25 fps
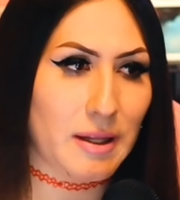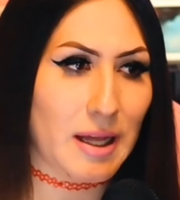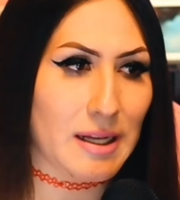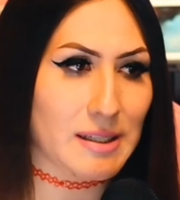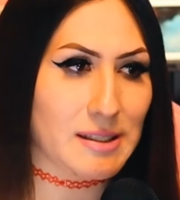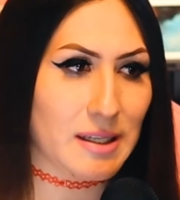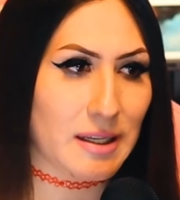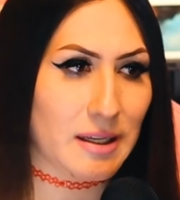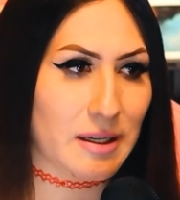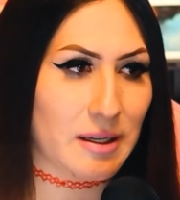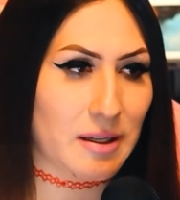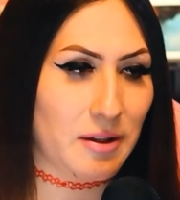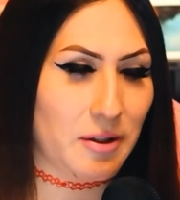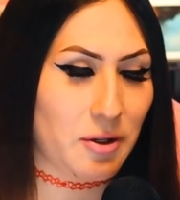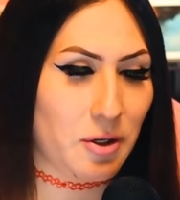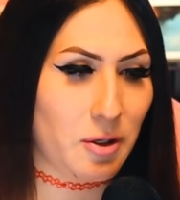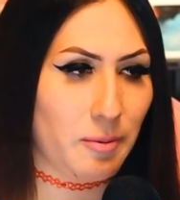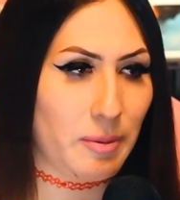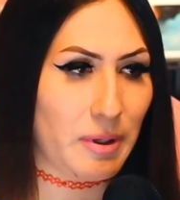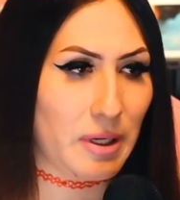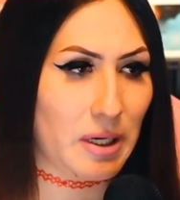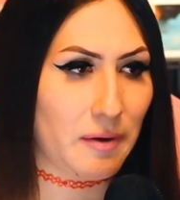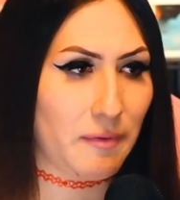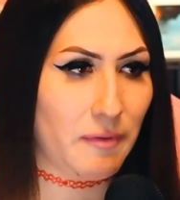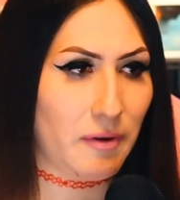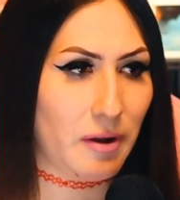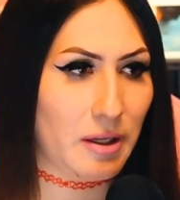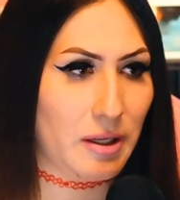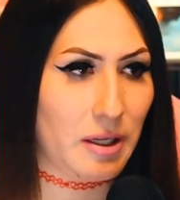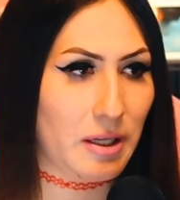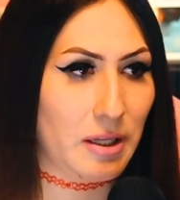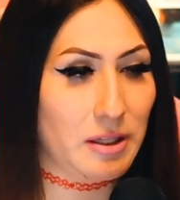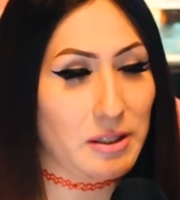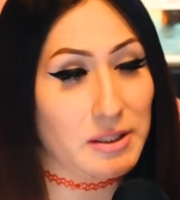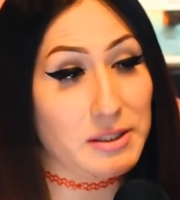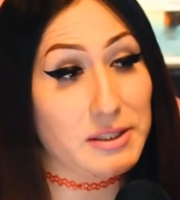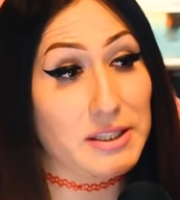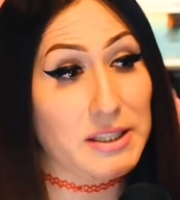That's like a little bit of a,
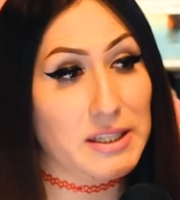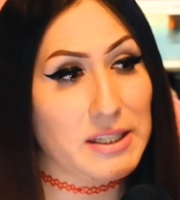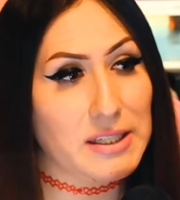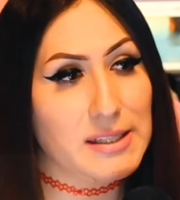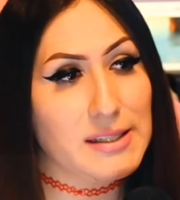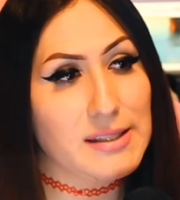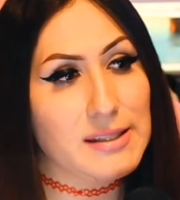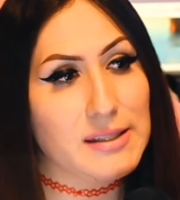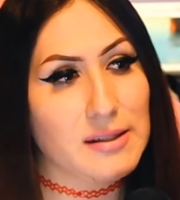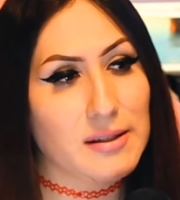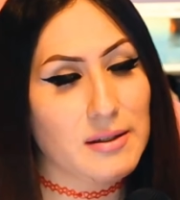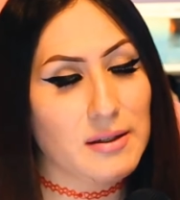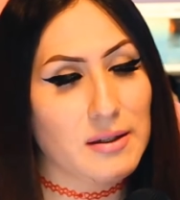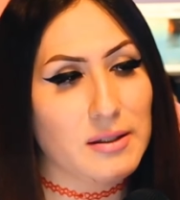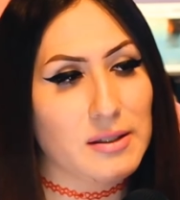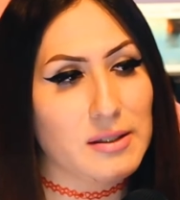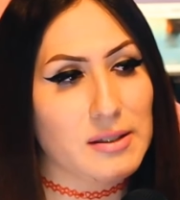a little tease.